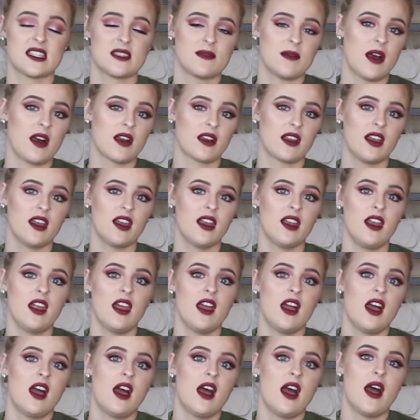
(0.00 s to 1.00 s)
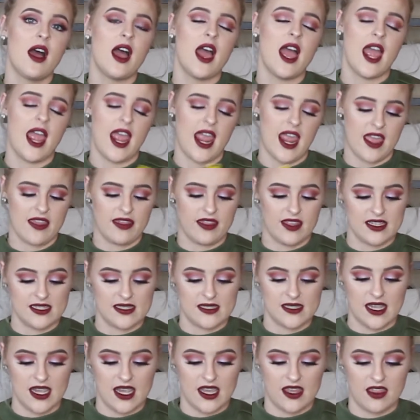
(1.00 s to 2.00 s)
smell good, and they
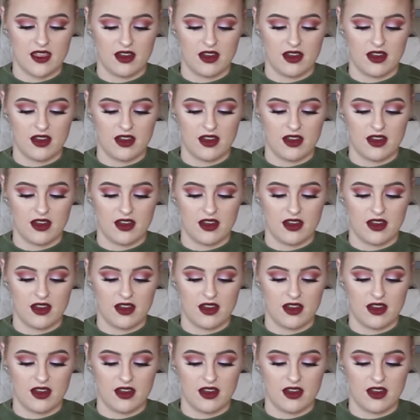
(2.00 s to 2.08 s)
say